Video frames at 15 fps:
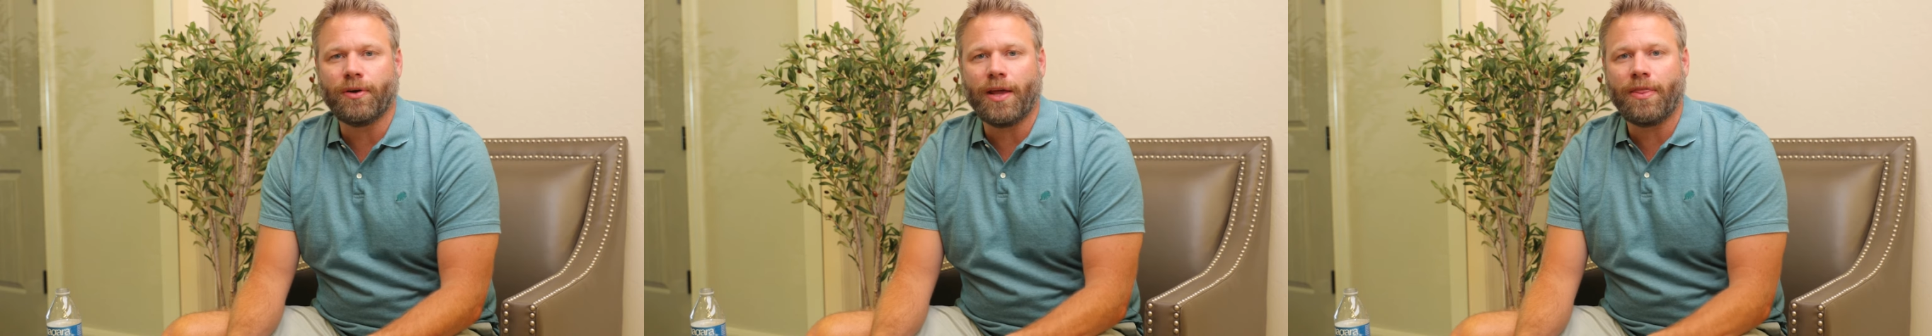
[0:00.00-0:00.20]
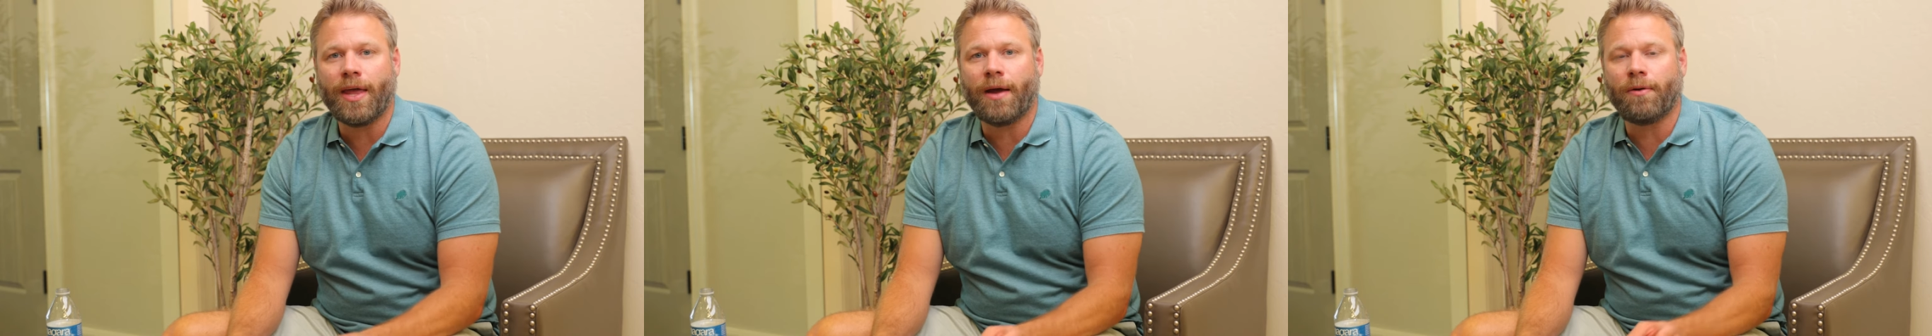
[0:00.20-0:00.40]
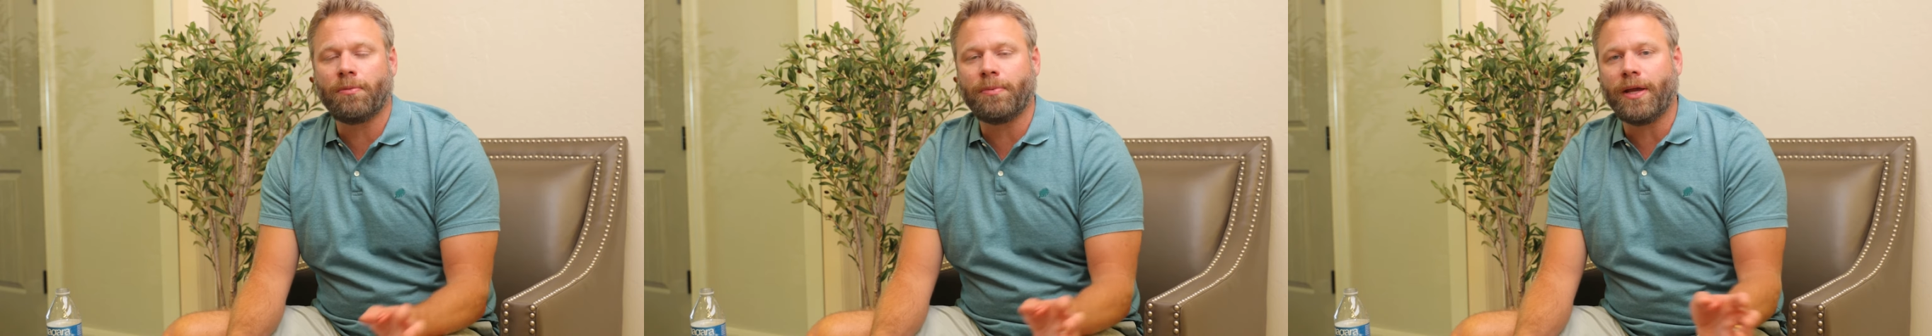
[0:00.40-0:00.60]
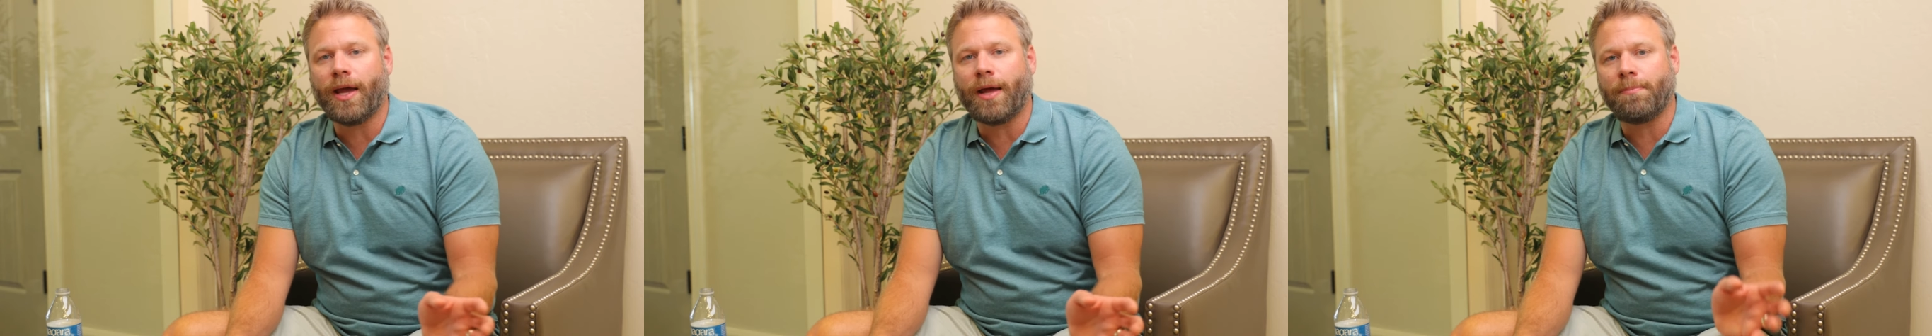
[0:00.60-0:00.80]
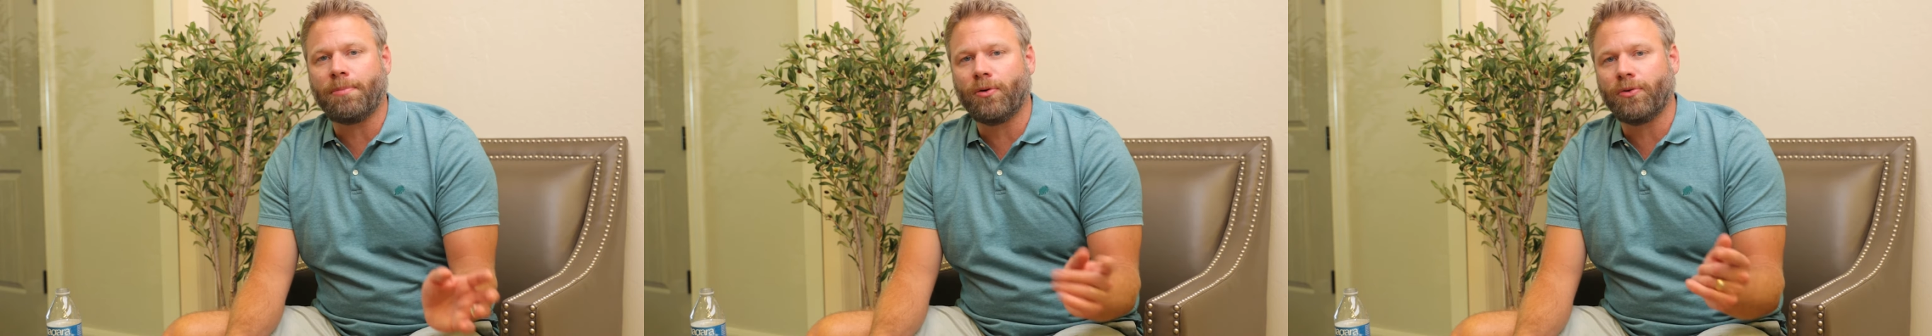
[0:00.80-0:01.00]
And that'll be
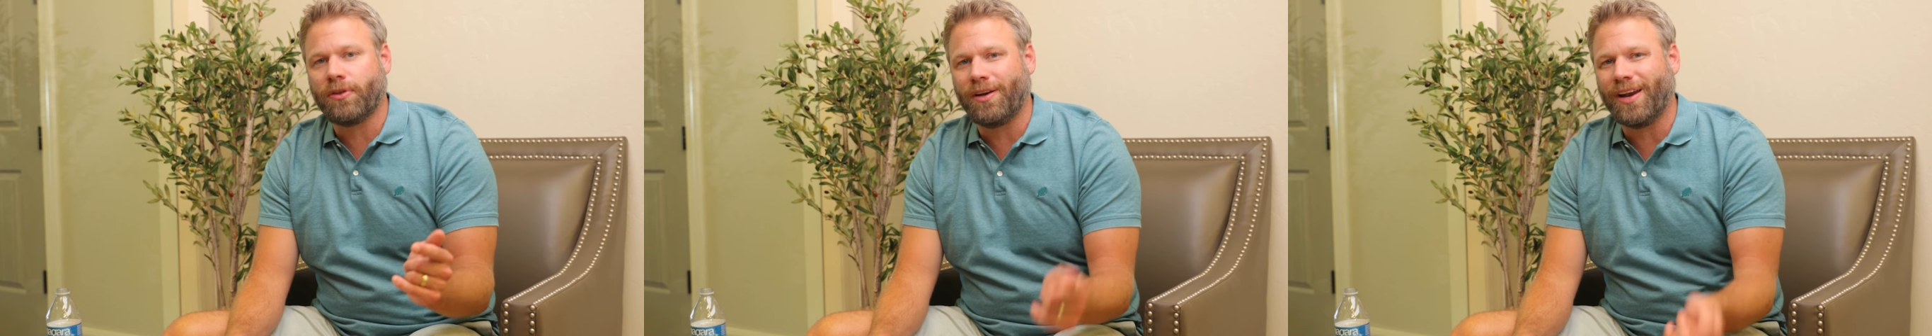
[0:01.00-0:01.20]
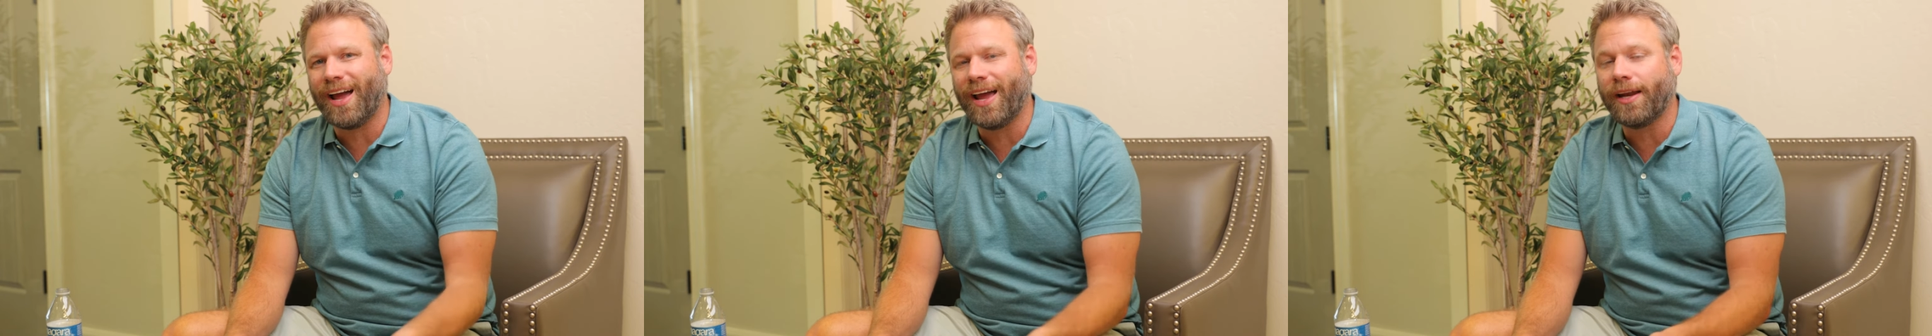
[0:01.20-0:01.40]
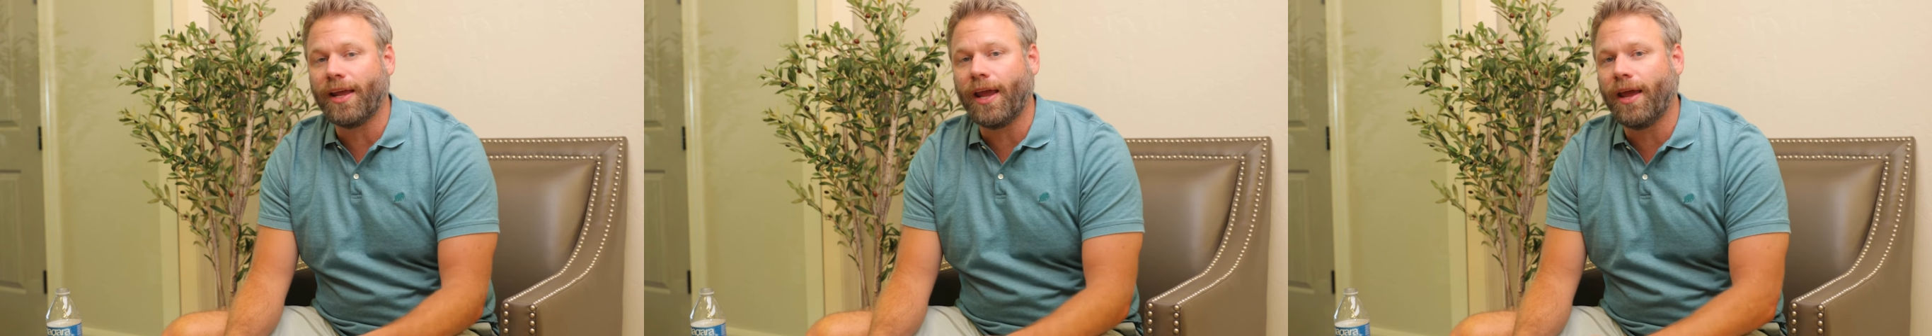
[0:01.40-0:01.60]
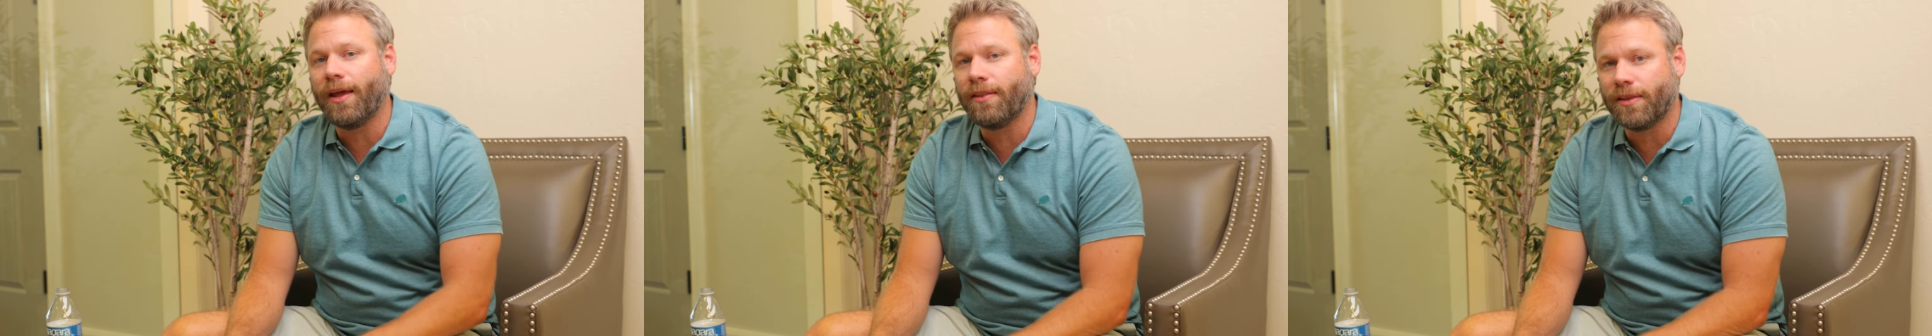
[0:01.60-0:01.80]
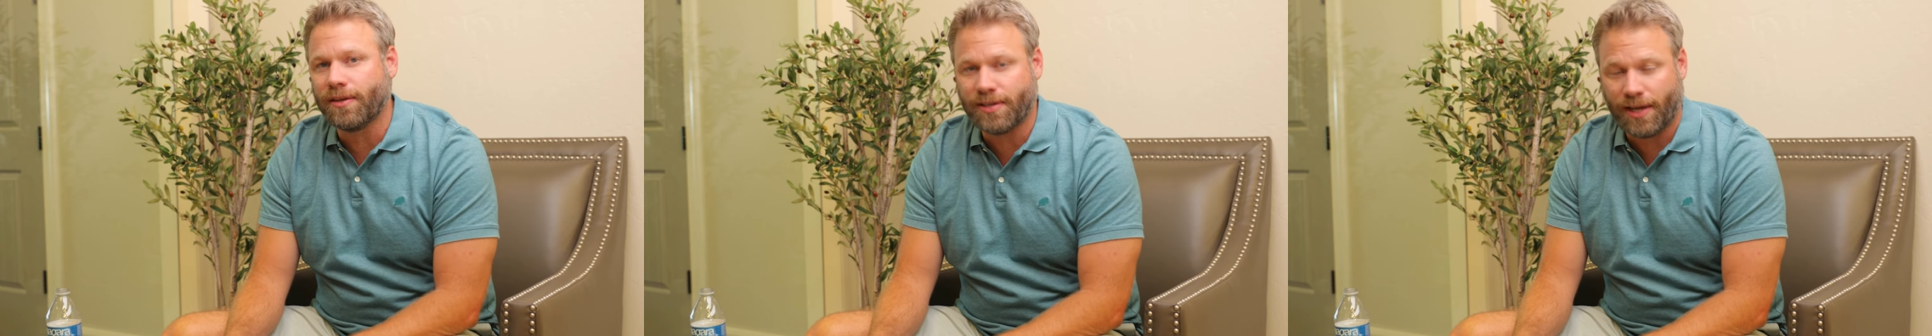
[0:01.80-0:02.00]
at both the 9
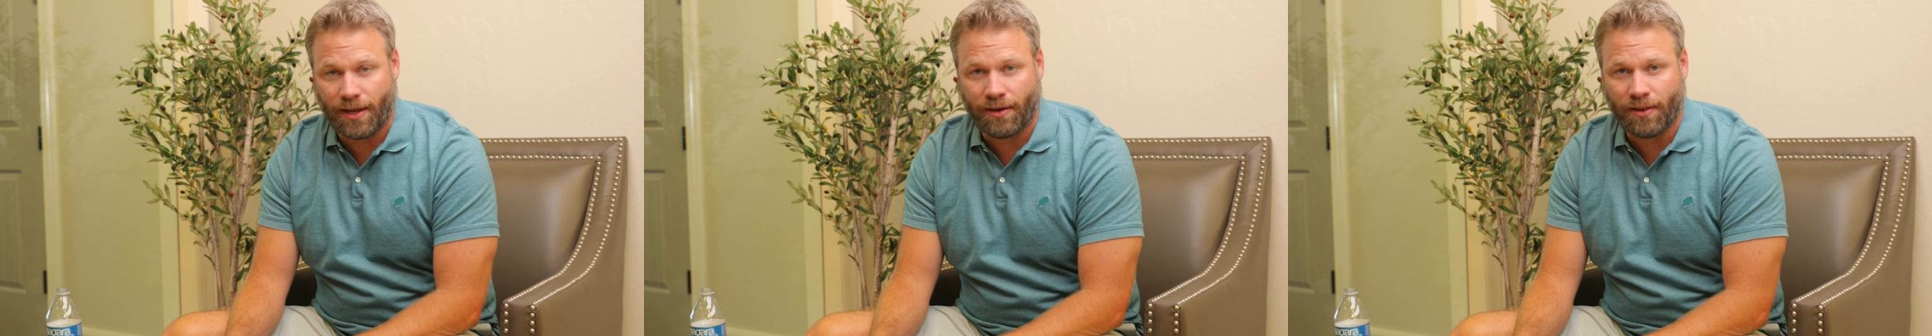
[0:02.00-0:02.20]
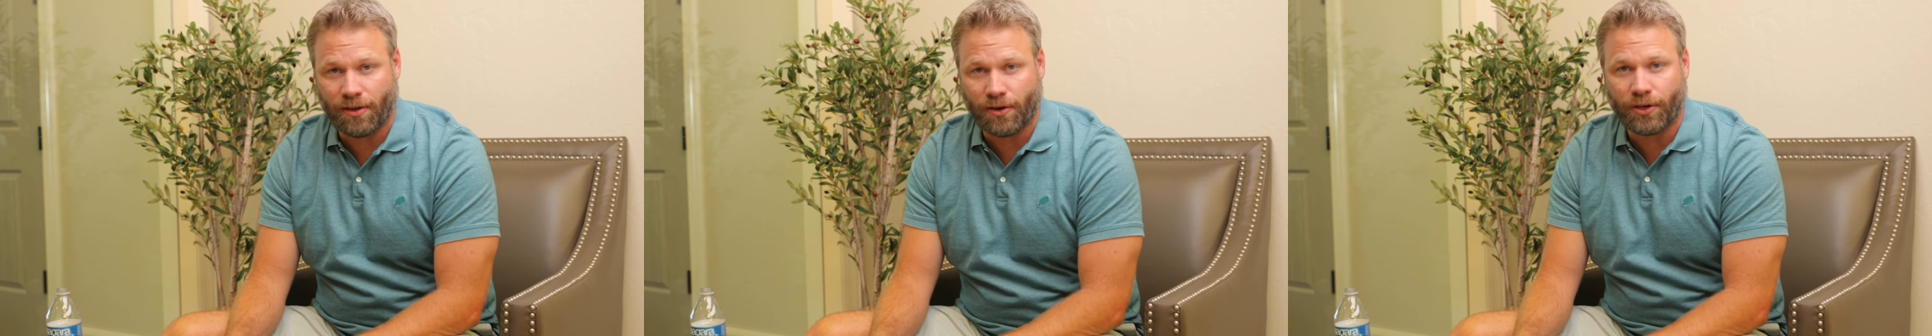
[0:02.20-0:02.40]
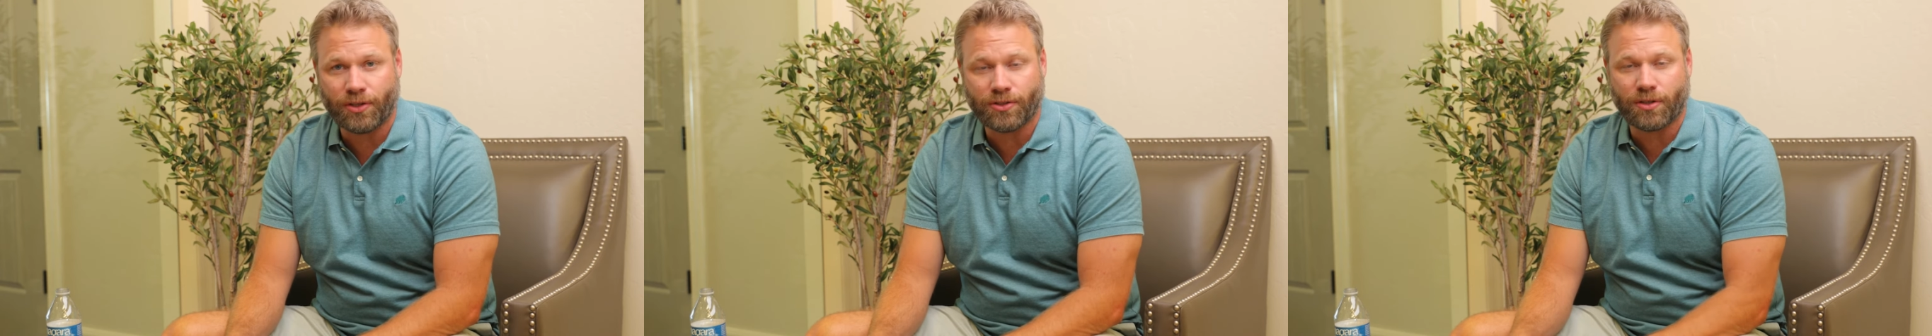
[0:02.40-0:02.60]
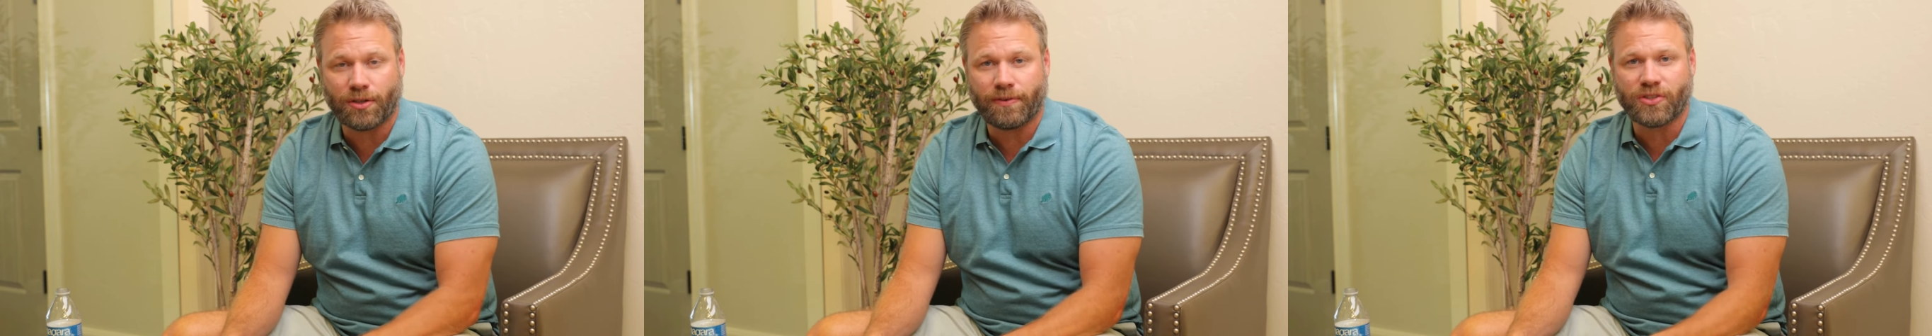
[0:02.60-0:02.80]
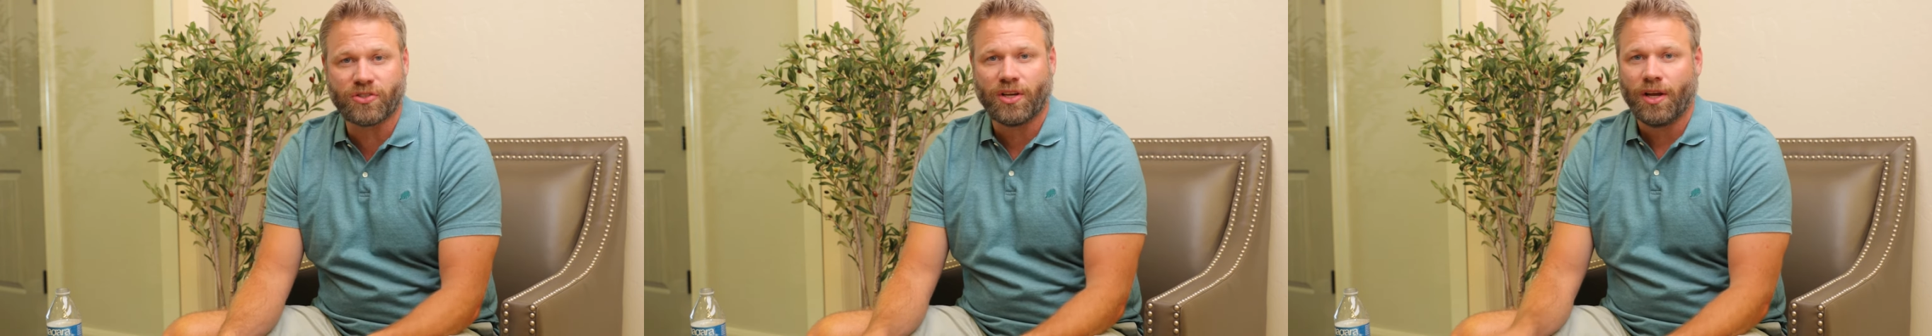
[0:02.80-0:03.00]
and the 10:30
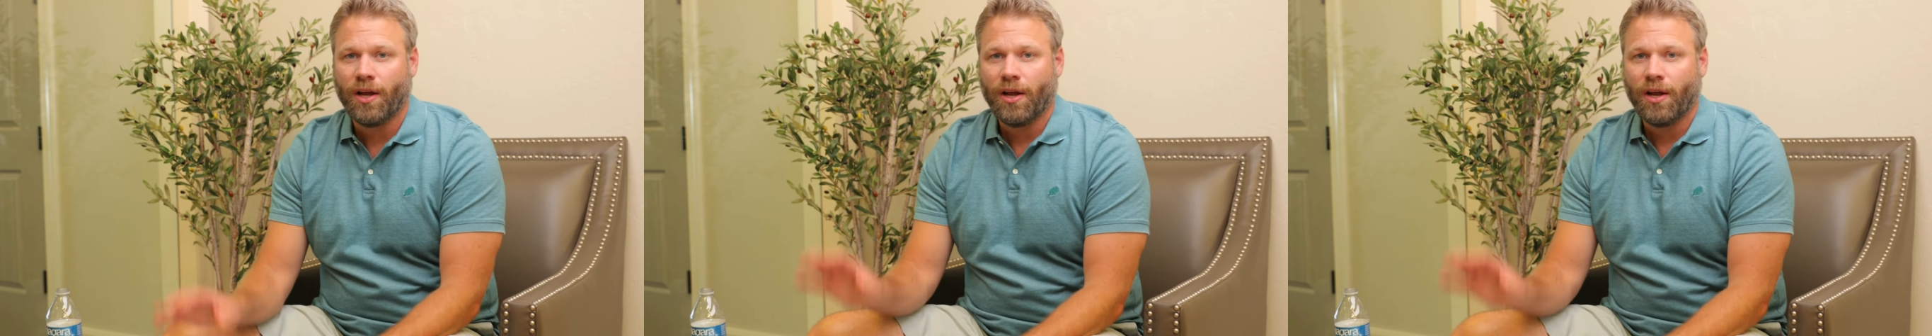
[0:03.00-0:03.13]
service.